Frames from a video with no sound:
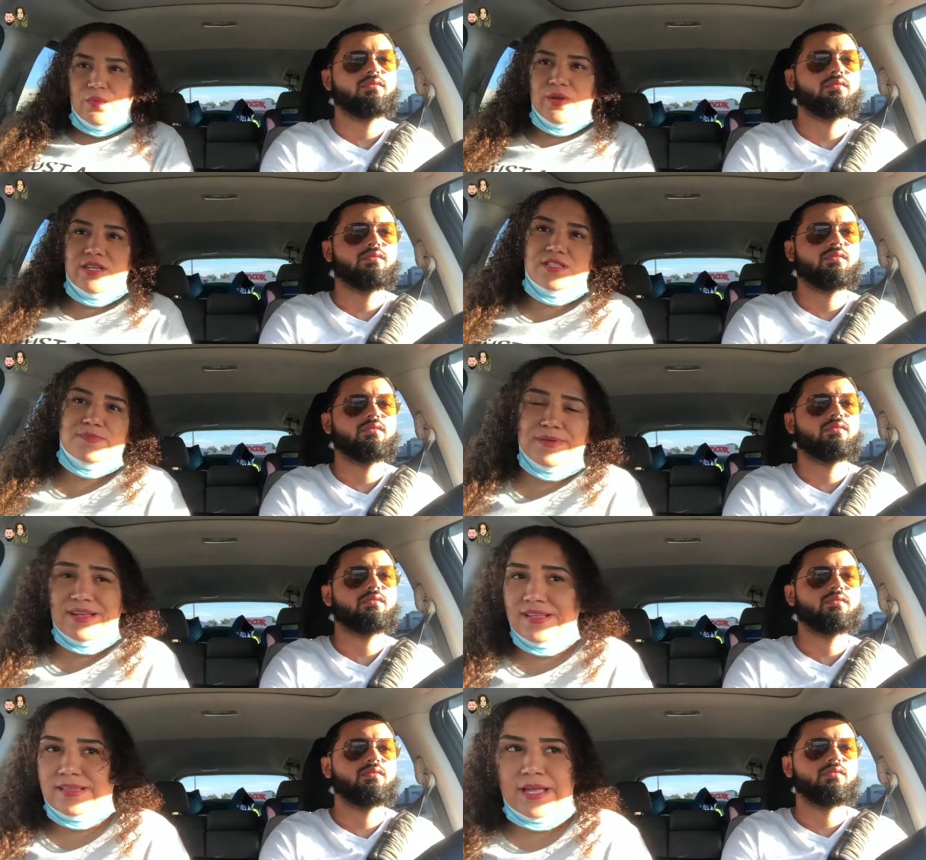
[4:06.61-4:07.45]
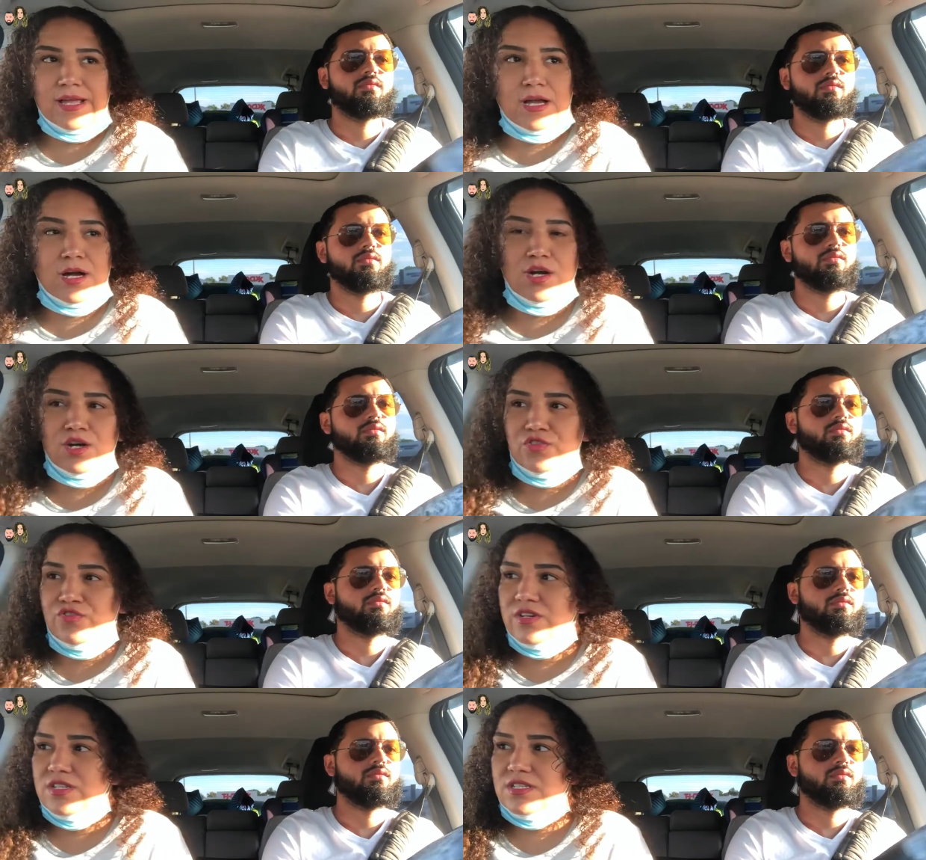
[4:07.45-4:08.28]
Speaker 1: We spent like
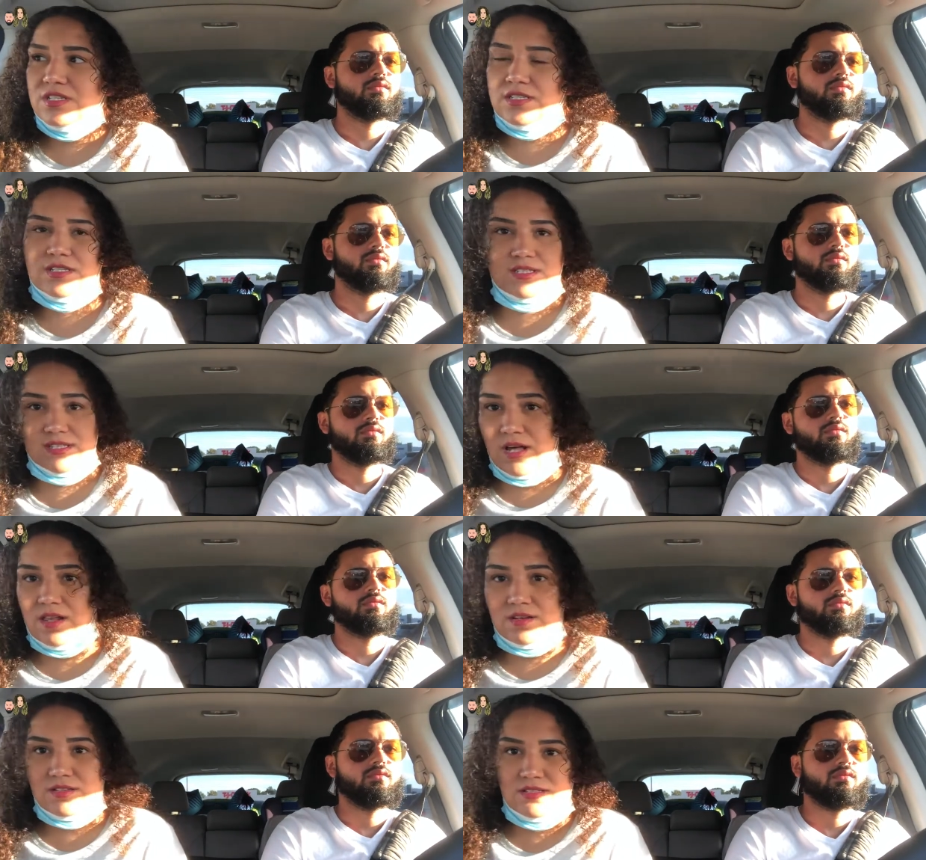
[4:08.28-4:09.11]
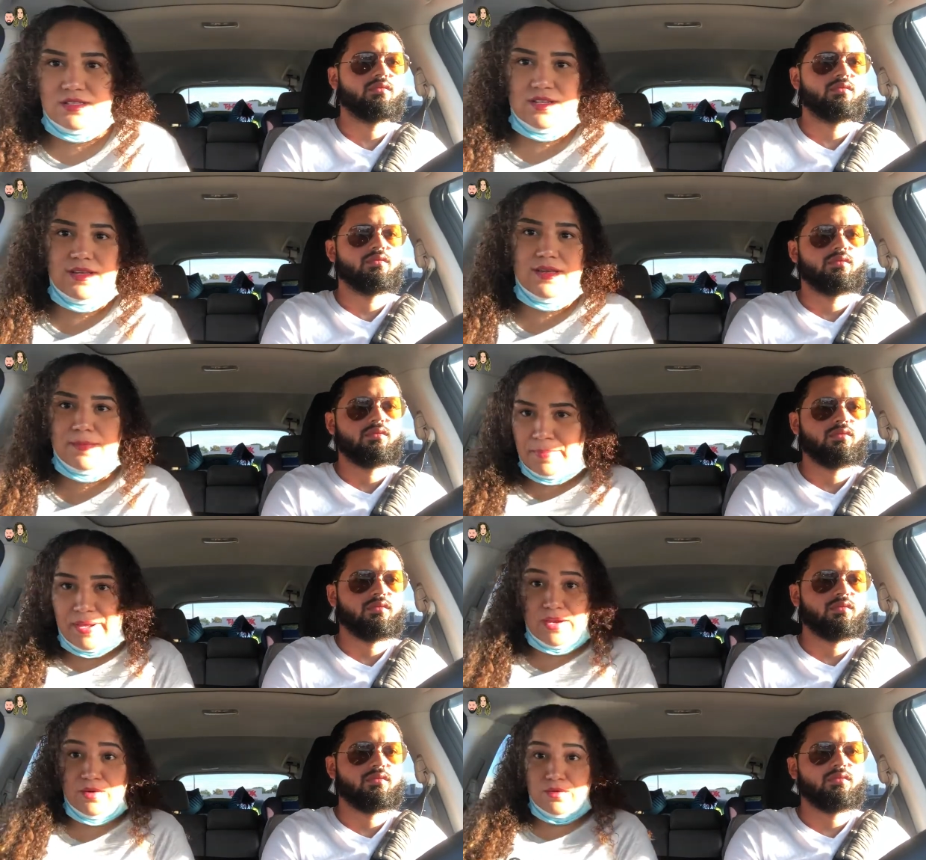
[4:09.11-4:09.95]
$160 in
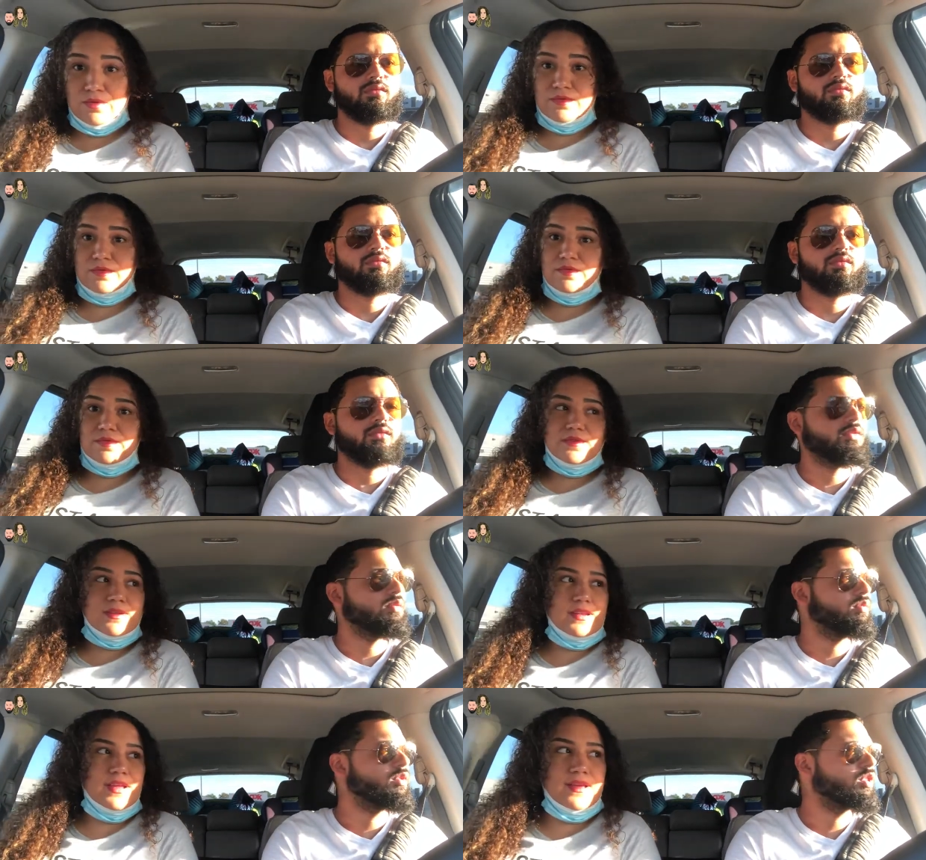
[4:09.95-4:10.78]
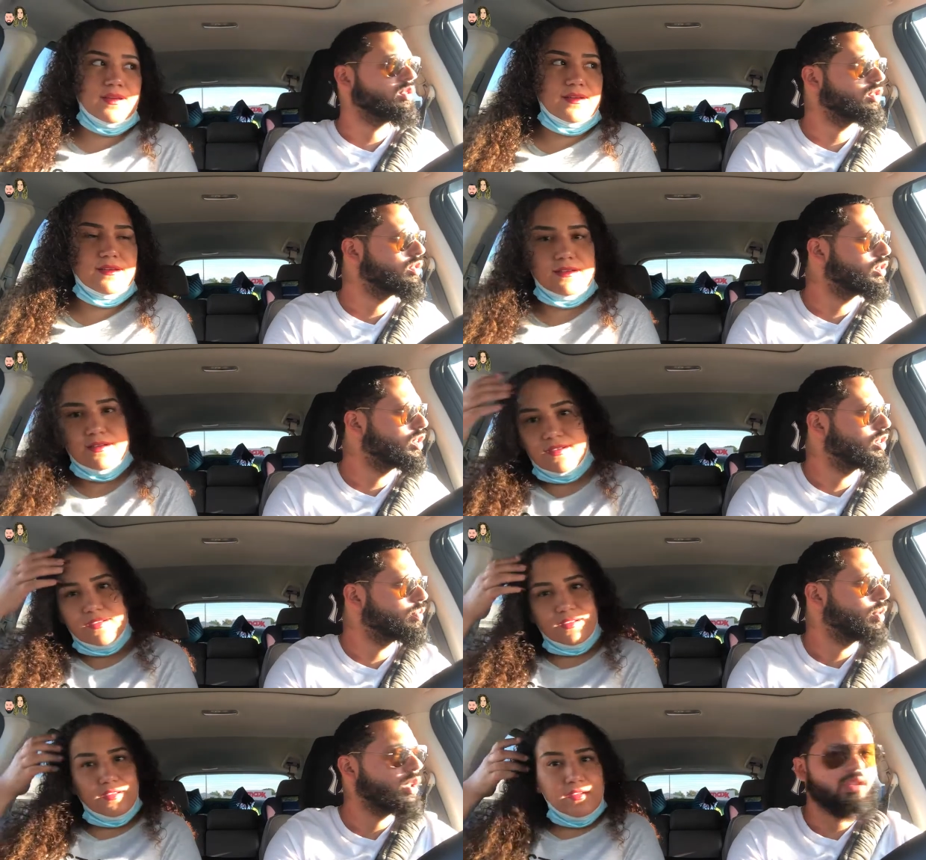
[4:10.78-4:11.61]
Petco. Like, I'm just
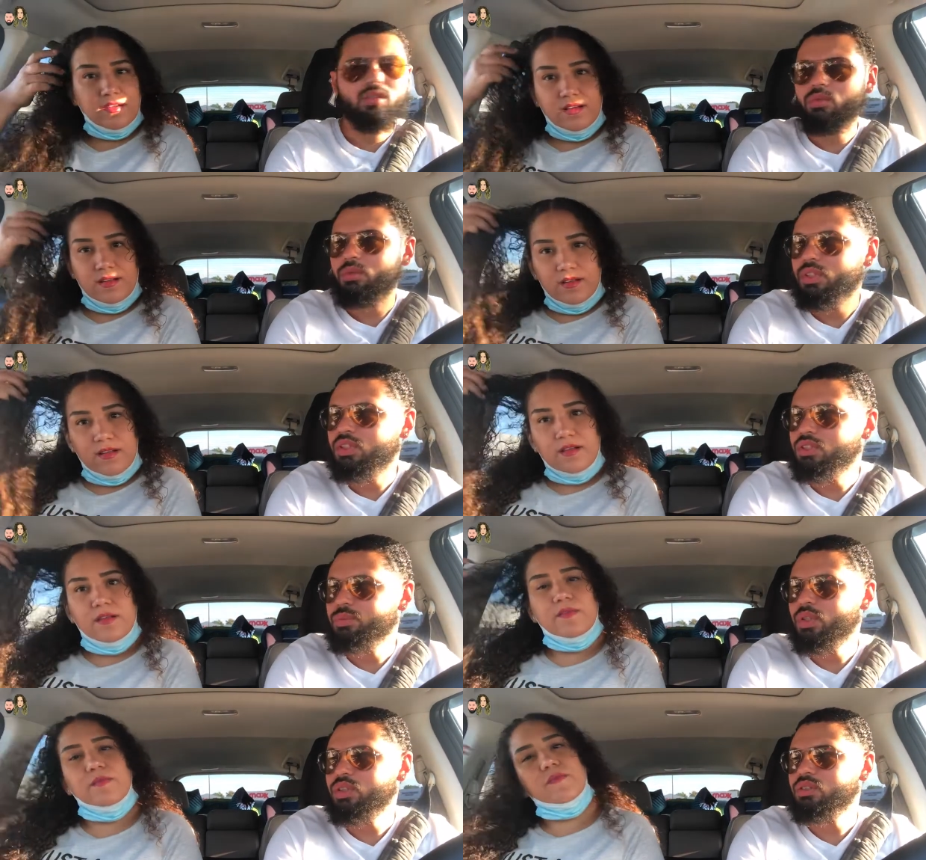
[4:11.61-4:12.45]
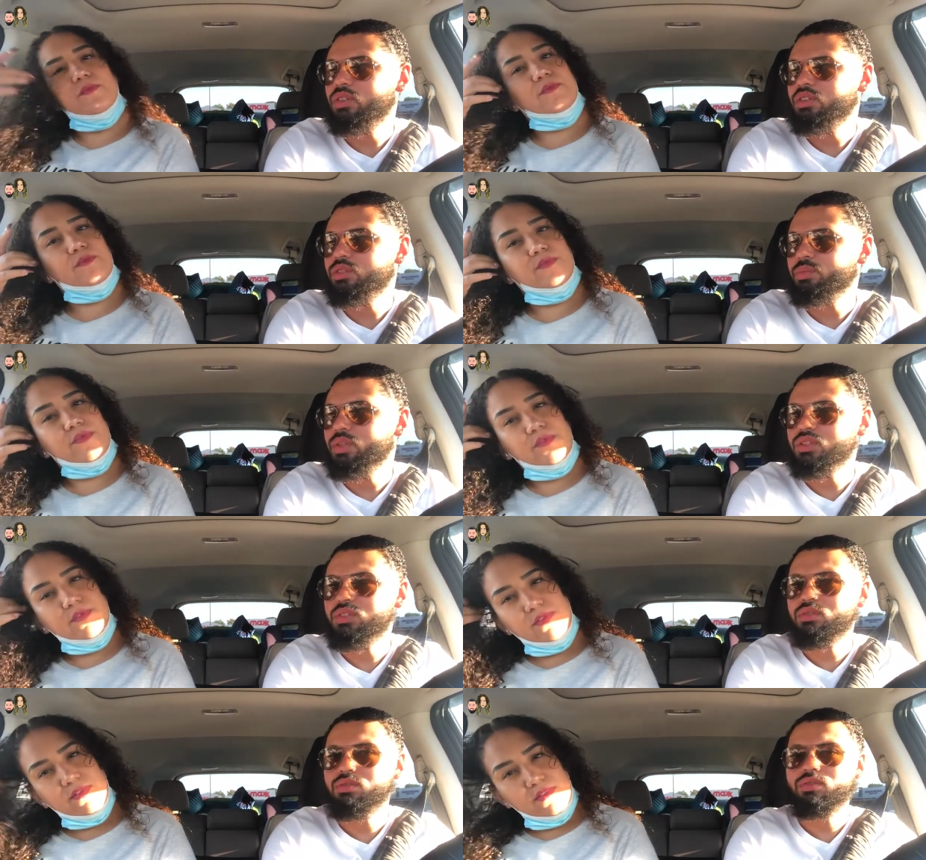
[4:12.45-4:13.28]
Petco, man. These pets are
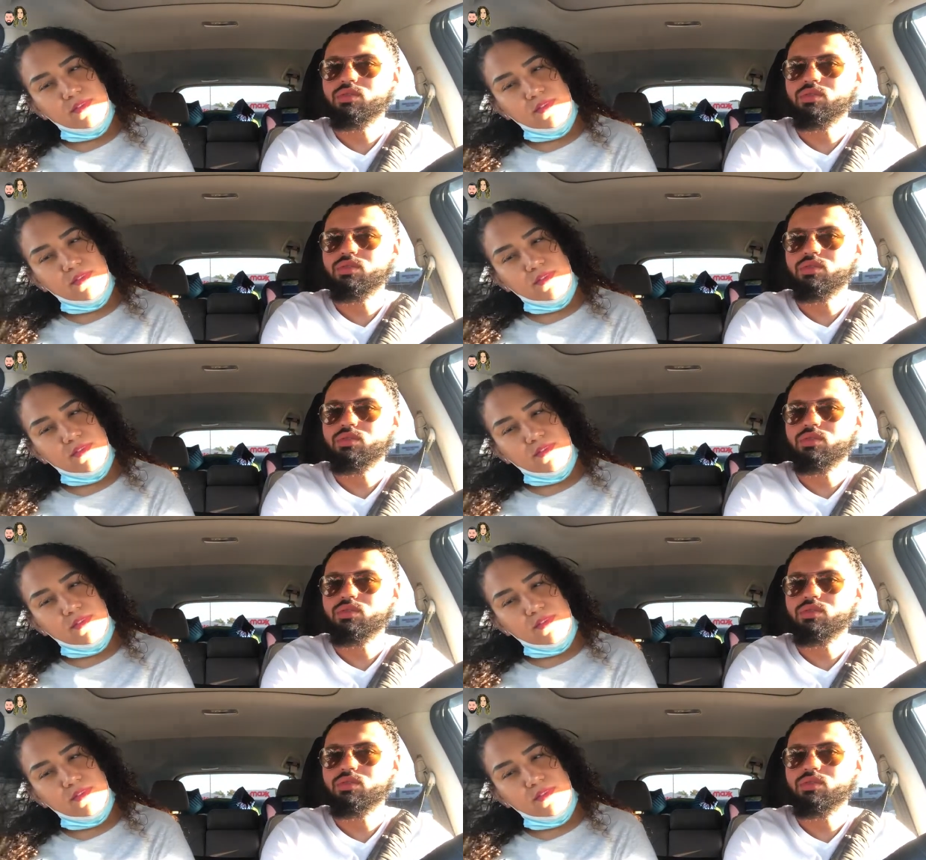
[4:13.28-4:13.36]
expensive.